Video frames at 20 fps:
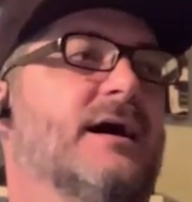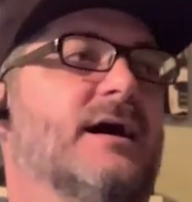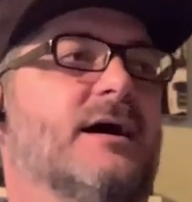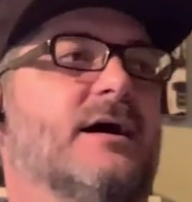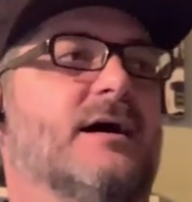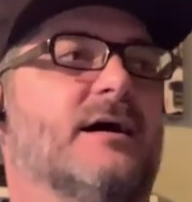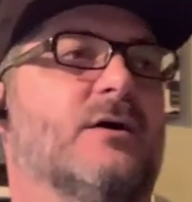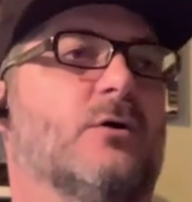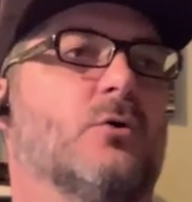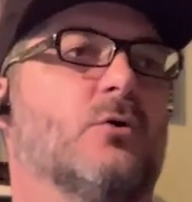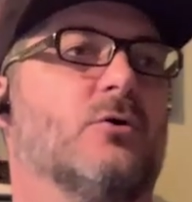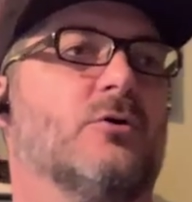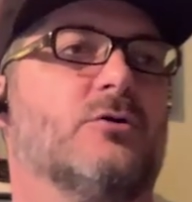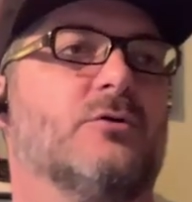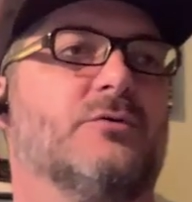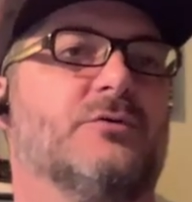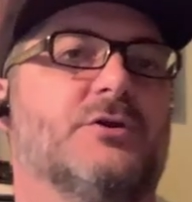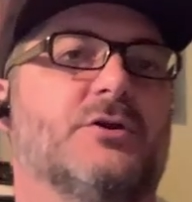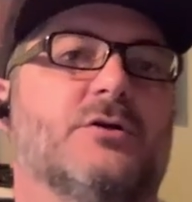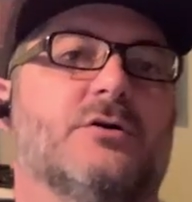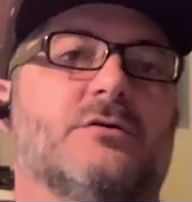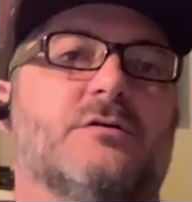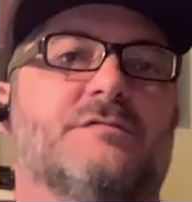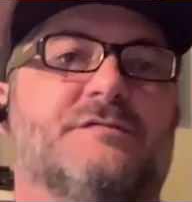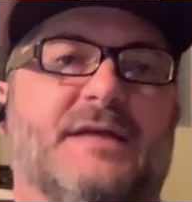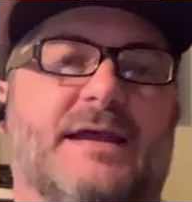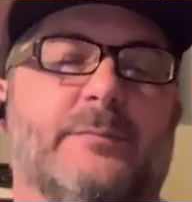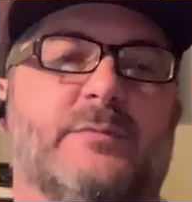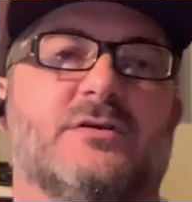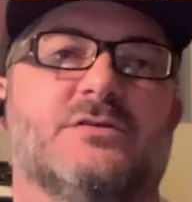or
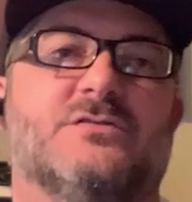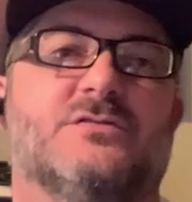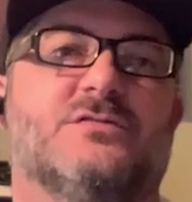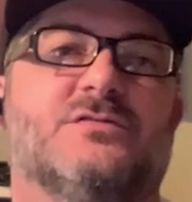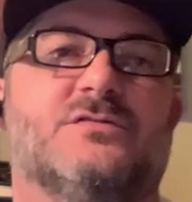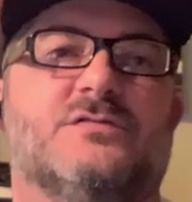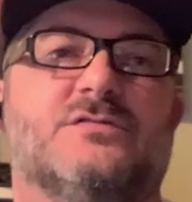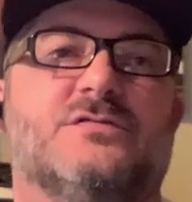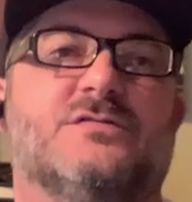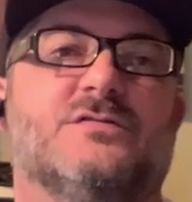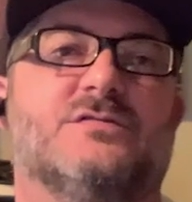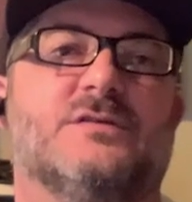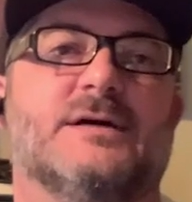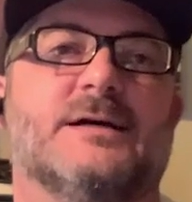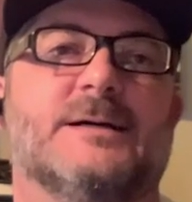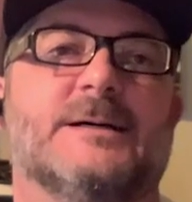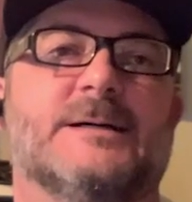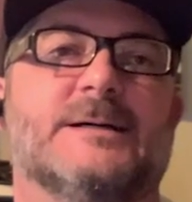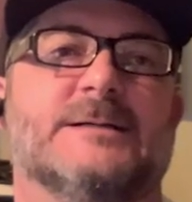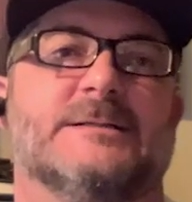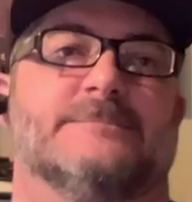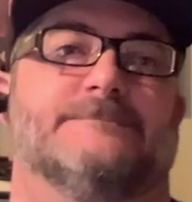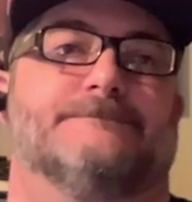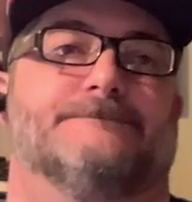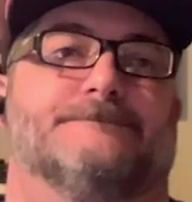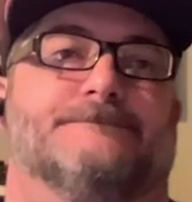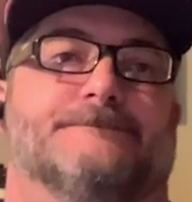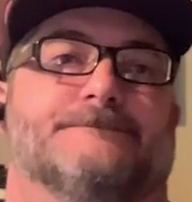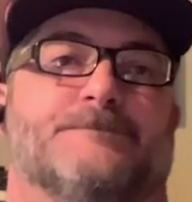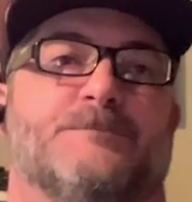famous,
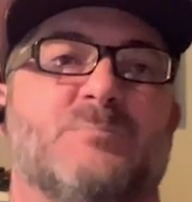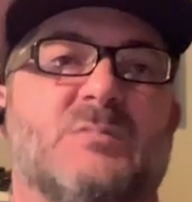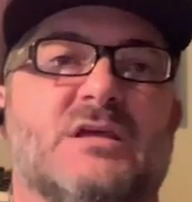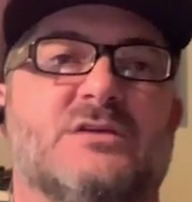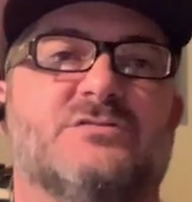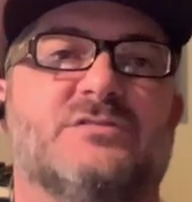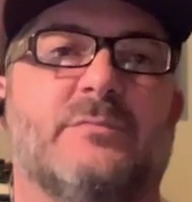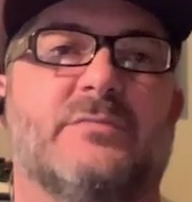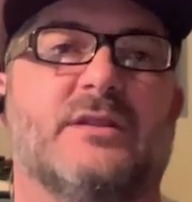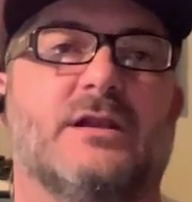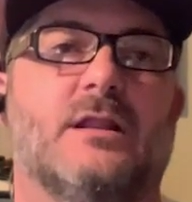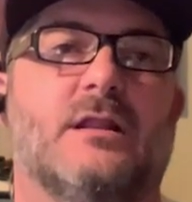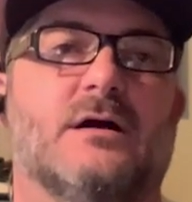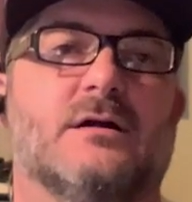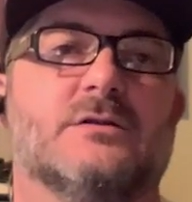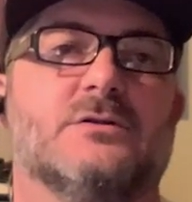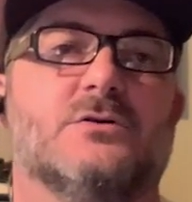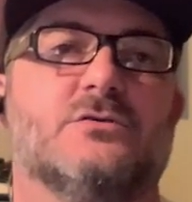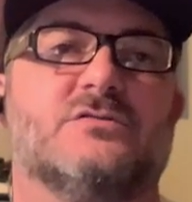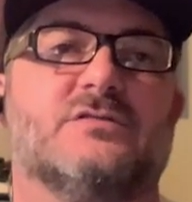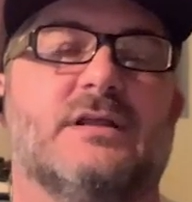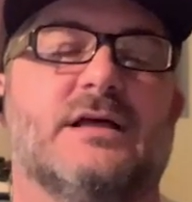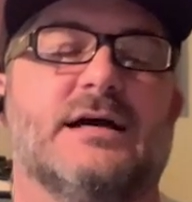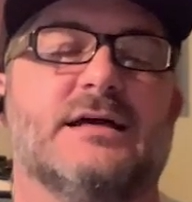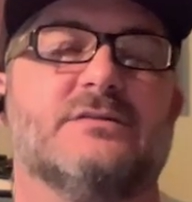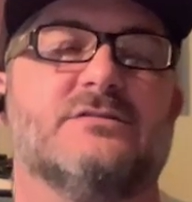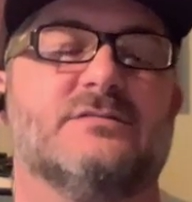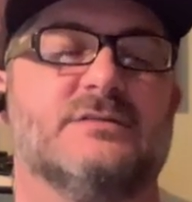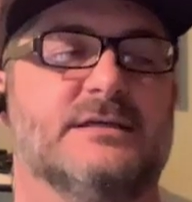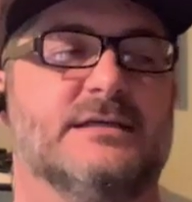something along
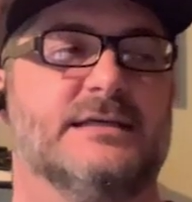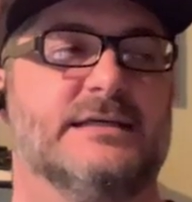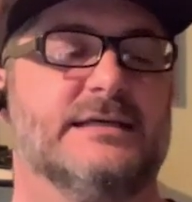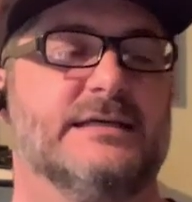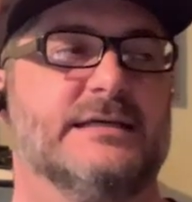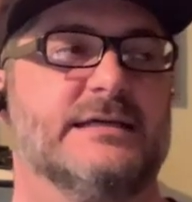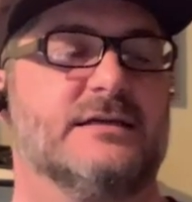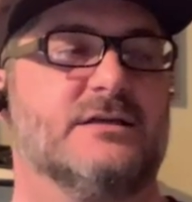those lines.